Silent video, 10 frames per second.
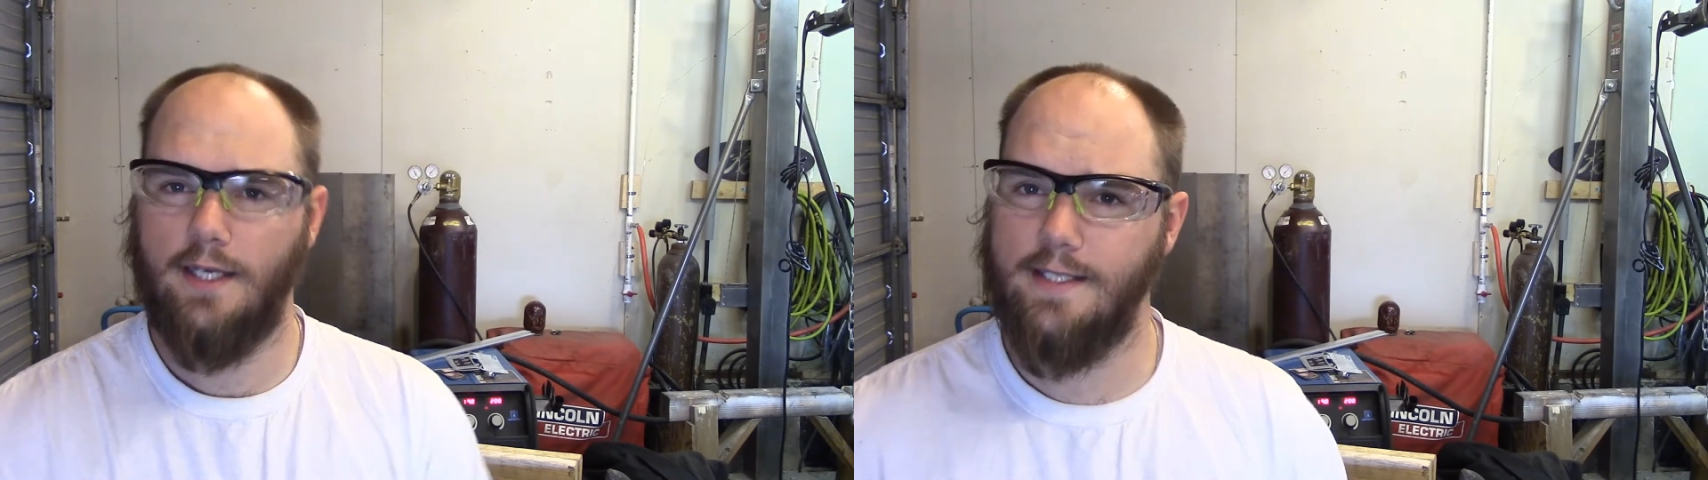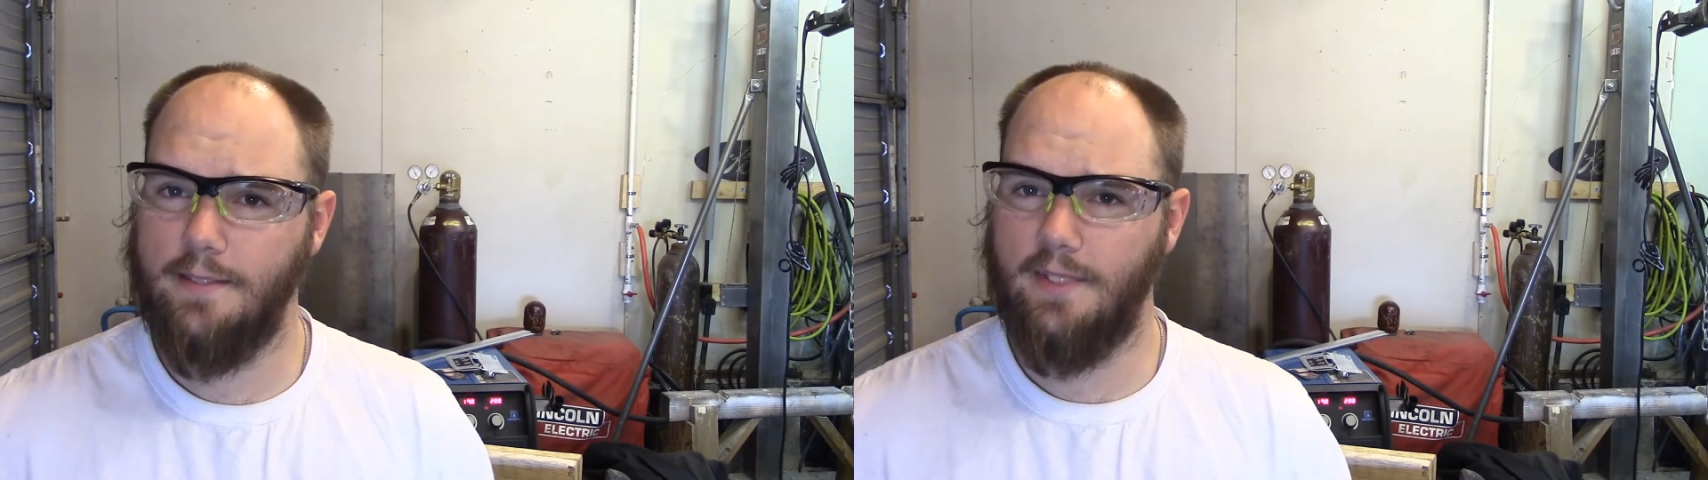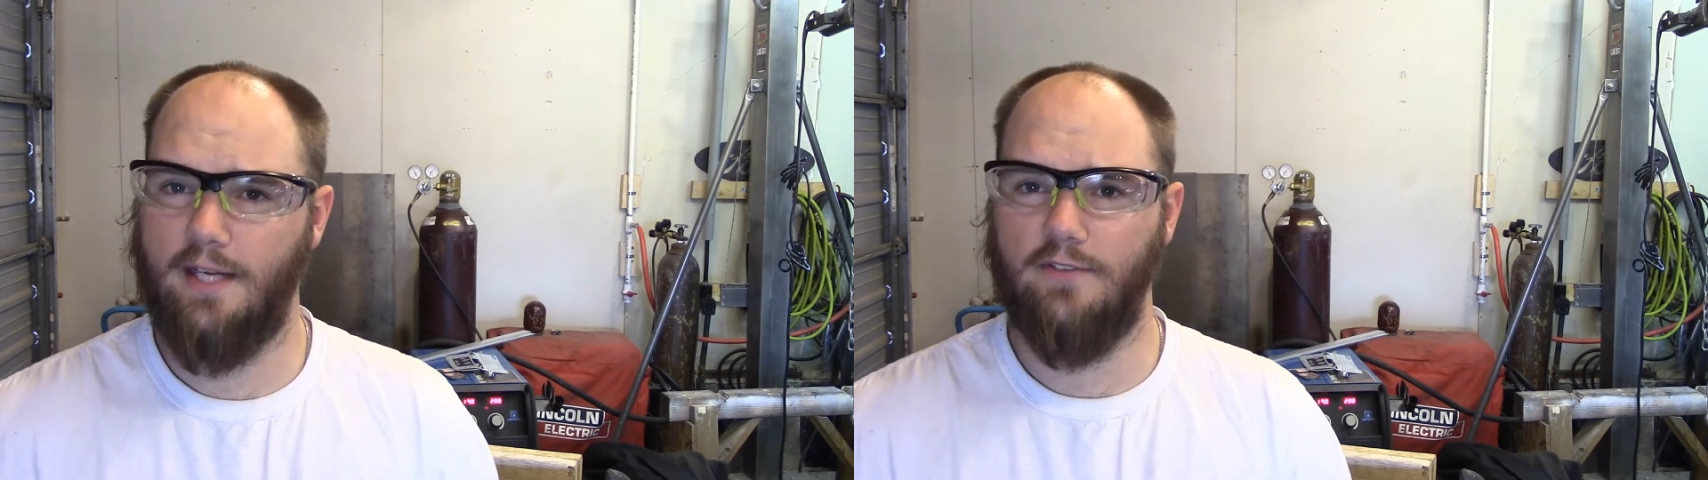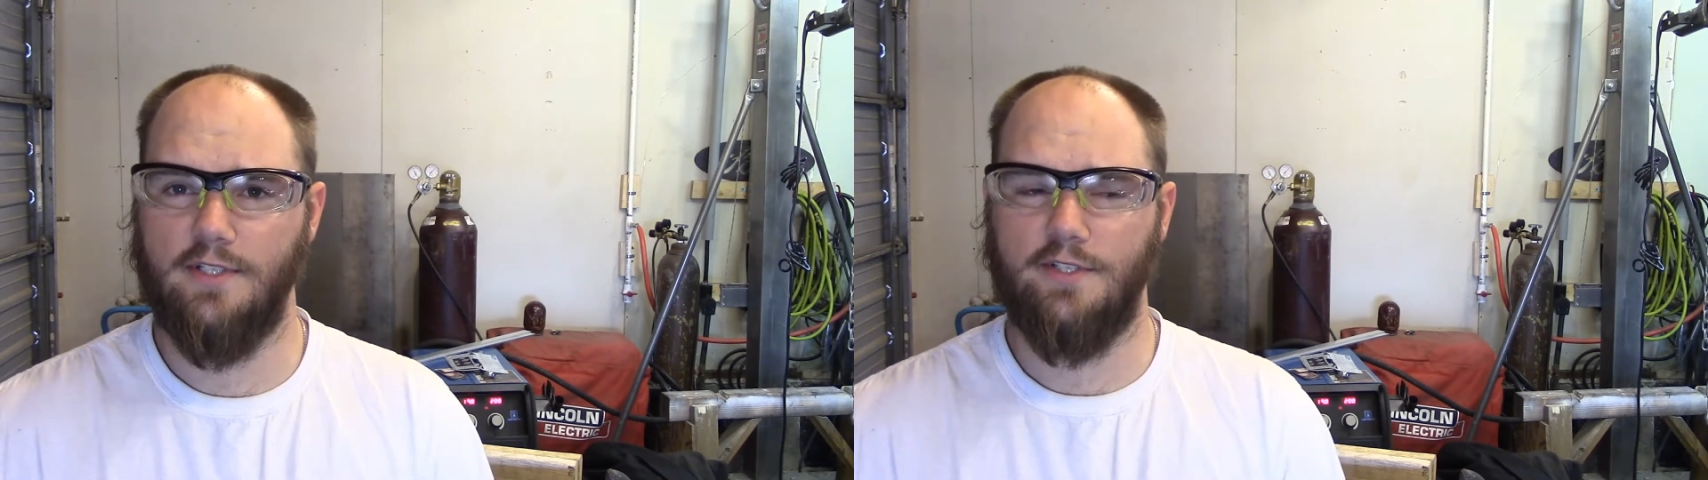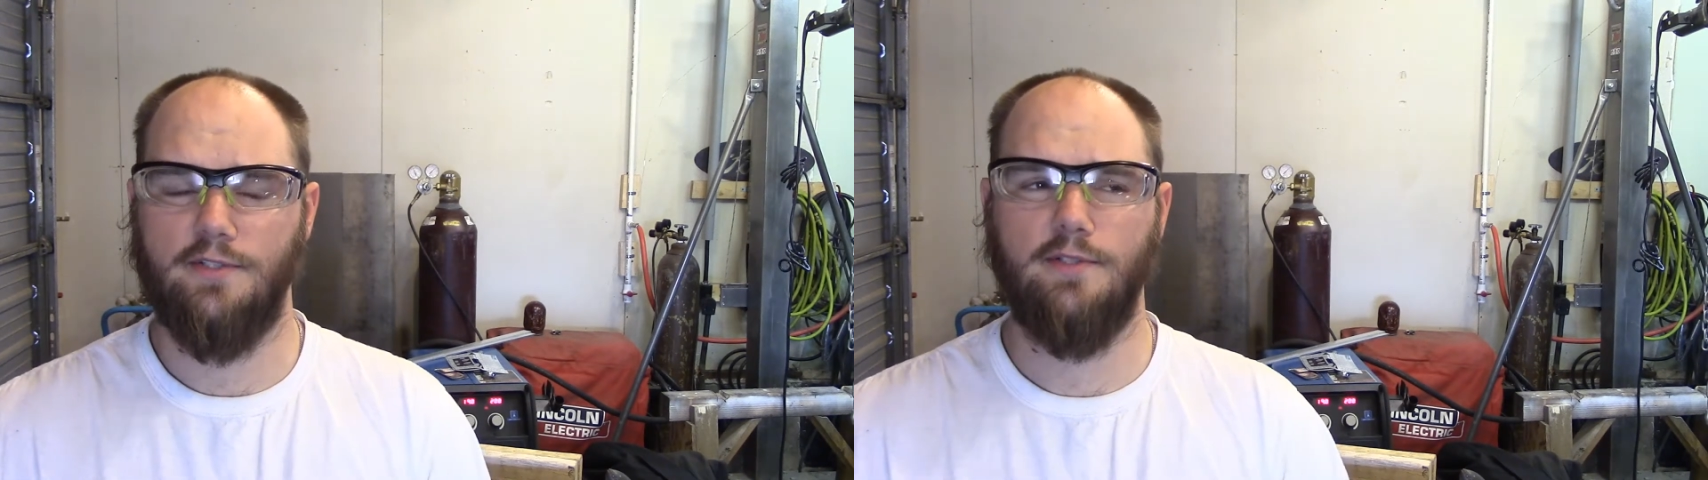I seem to have
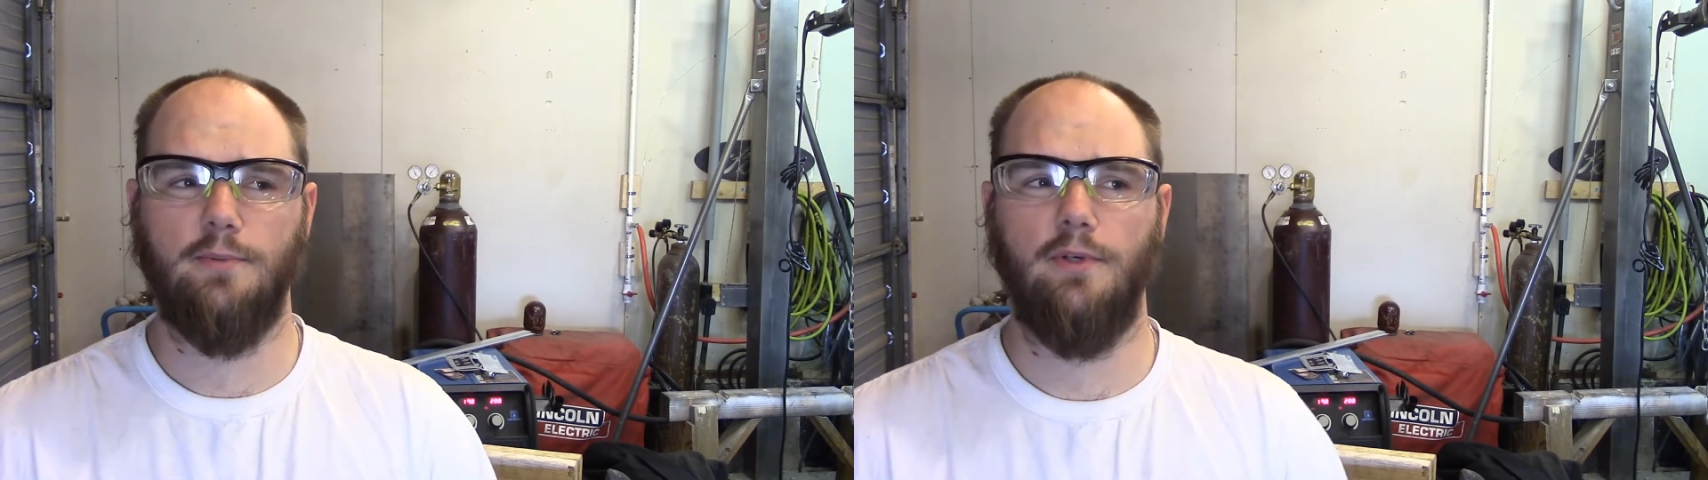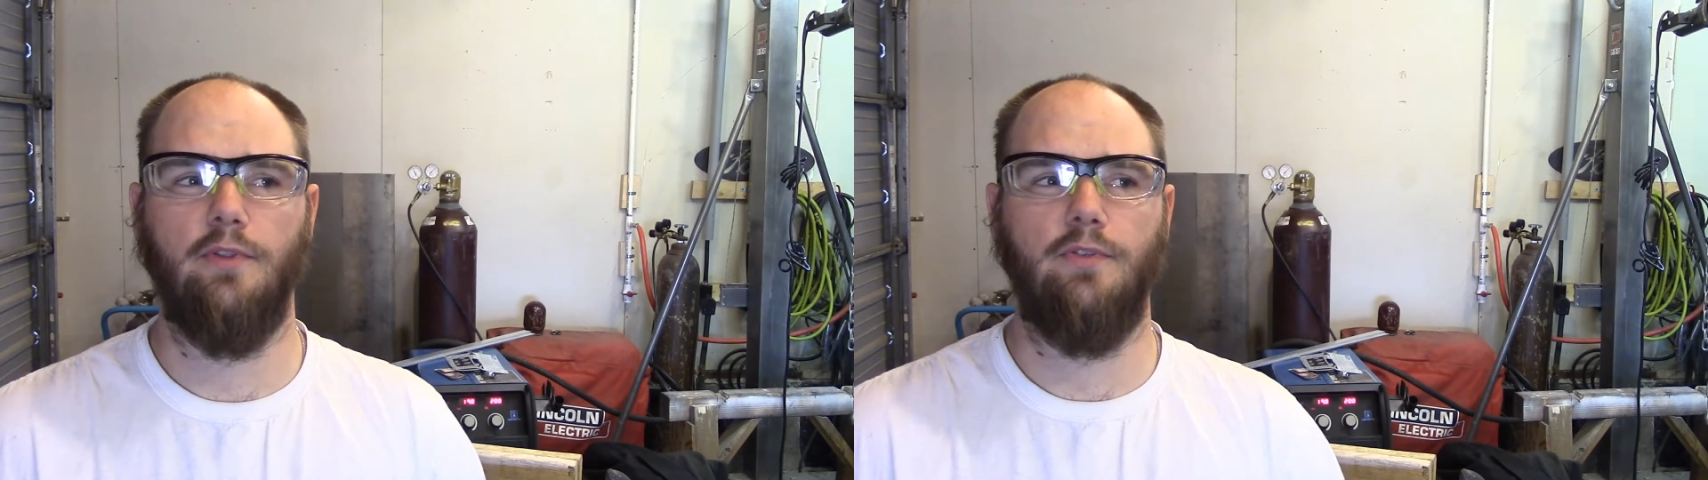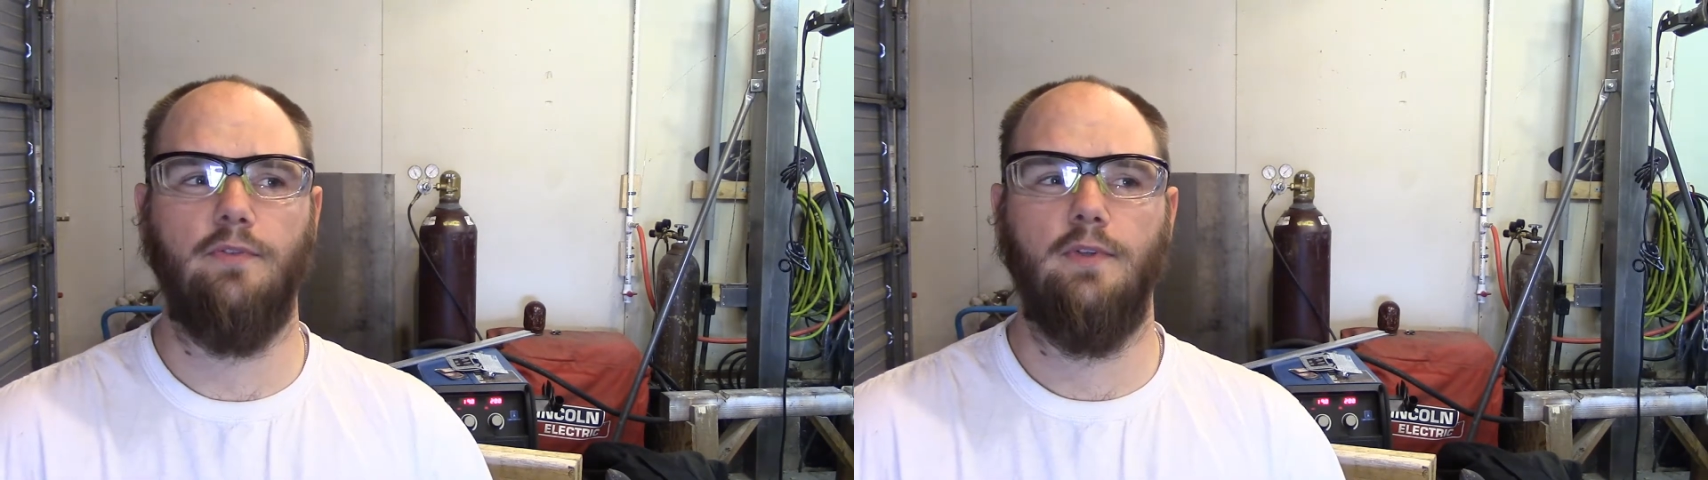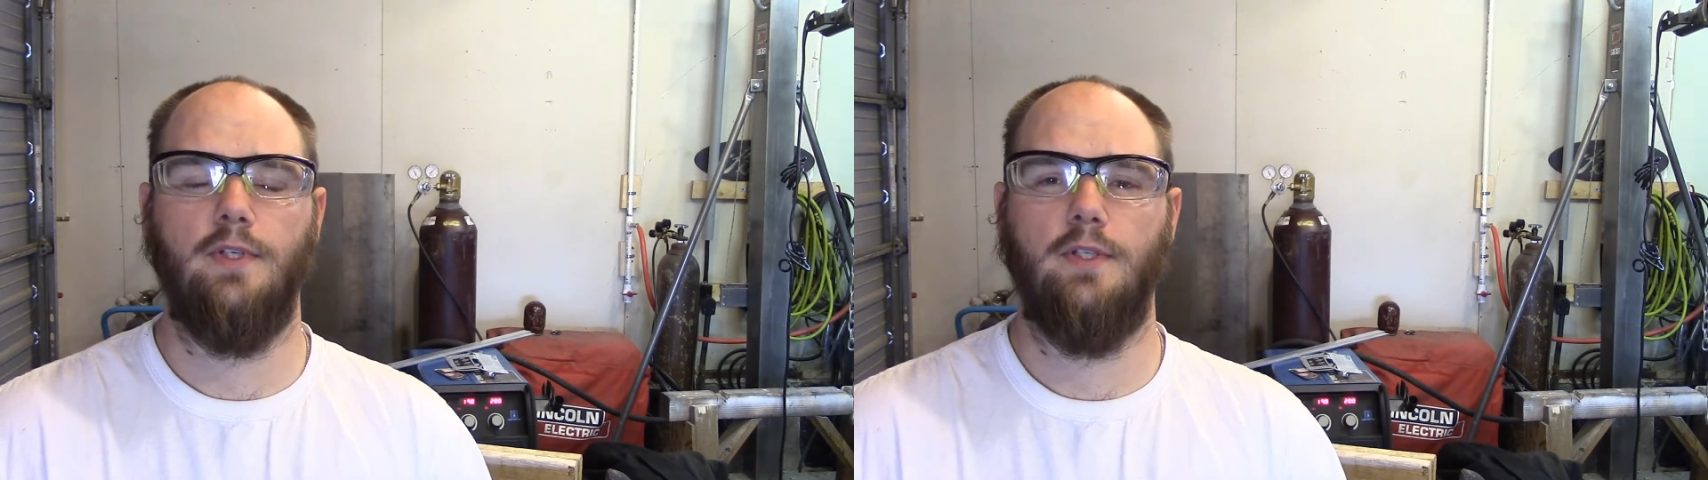issues with